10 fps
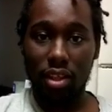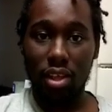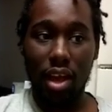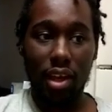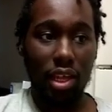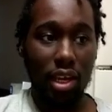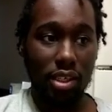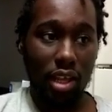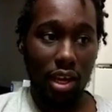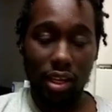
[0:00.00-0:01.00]

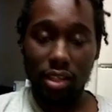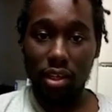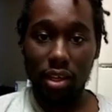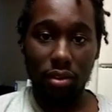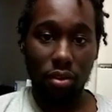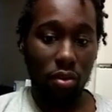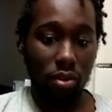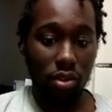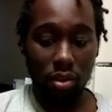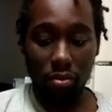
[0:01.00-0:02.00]
Like I said,
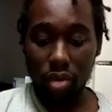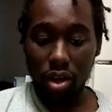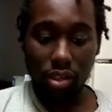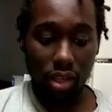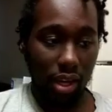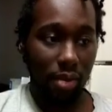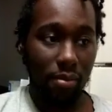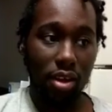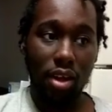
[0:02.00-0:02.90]
going to the Bucks game,